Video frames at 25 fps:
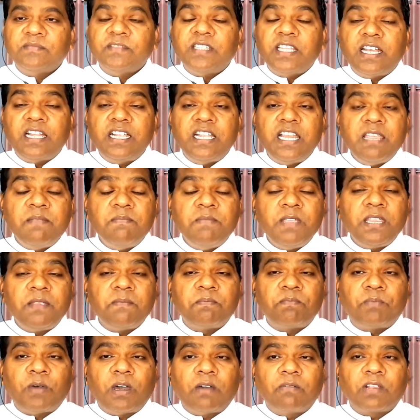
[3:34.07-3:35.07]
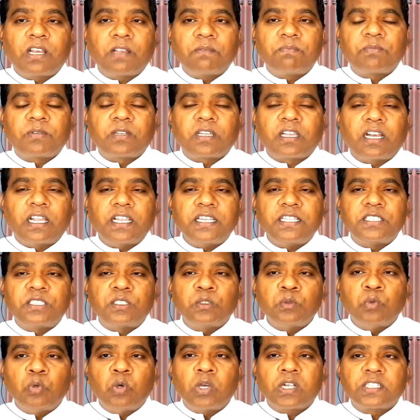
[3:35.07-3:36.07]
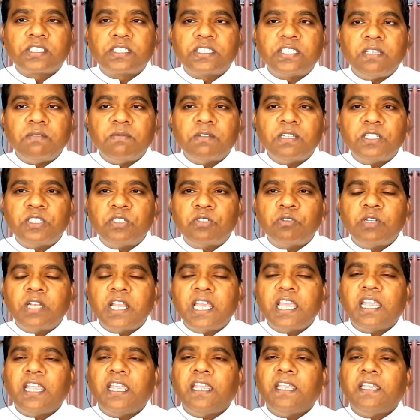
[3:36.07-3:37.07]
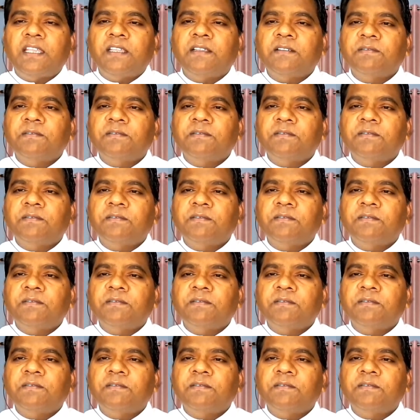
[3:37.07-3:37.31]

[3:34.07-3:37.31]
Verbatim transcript: the redeeming power of Christ works even today.